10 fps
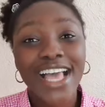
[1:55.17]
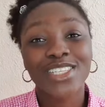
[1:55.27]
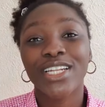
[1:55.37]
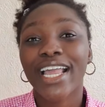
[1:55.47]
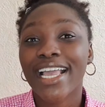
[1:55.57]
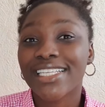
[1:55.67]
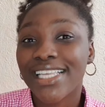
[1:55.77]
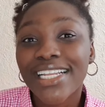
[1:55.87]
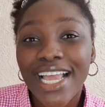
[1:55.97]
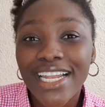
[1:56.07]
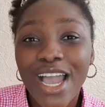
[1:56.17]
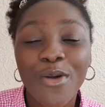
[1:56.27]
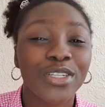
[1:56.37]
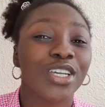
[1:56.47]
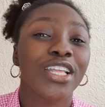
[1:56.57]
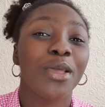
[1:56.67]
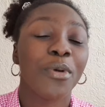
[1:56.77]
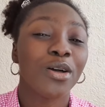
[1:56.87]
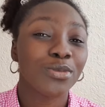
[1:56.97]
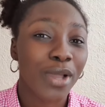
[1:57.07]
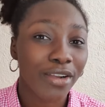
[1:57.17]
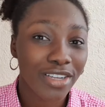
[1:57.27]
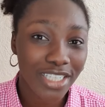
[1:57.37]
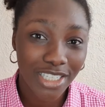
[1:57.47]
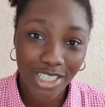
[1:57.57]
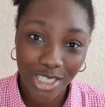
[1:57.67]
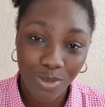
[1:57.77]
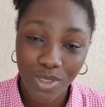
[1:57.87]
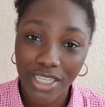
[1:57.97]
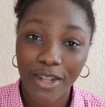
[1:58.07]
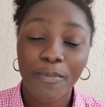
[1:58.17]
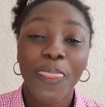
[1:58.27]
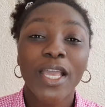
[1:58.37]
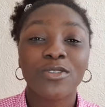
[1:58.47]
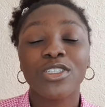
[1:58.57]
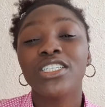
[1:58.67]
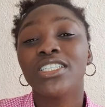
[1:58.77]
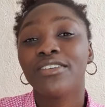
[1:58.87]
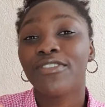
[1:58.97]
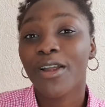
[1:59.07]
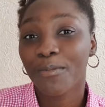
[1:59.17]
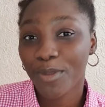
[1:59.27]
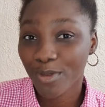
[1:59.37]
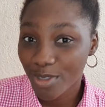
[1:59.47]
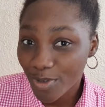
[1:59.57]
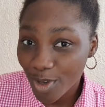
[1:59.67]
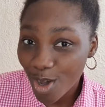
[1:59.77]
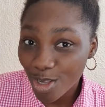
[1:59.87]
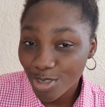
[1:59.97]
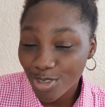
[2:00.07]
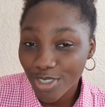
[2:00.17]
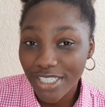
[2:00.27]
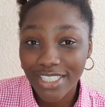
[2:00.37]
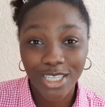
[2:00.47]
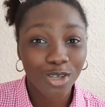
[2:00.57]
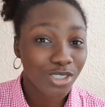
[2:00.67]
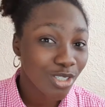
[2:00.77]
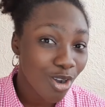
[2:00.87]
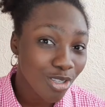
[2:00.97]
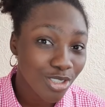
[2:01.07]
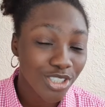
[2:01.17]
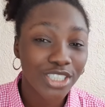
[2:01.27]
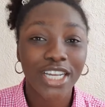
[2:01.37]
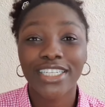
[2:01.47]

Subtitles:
so like I said earlier, we're talking about migrating to Sweden. Sweden is a very beautiful country. It's a Nordic country, and